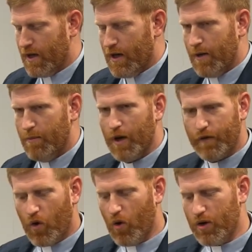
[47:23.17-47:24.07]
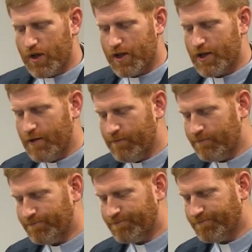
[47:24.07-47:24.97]
But of course,
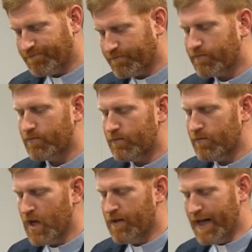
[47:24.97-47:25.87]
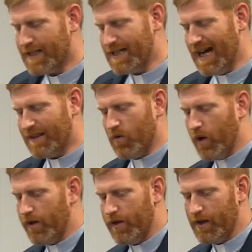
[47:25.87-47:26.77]
that's not the
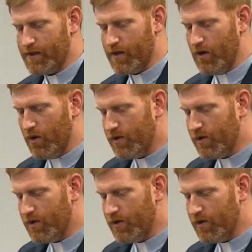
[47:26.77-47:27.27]
way things go.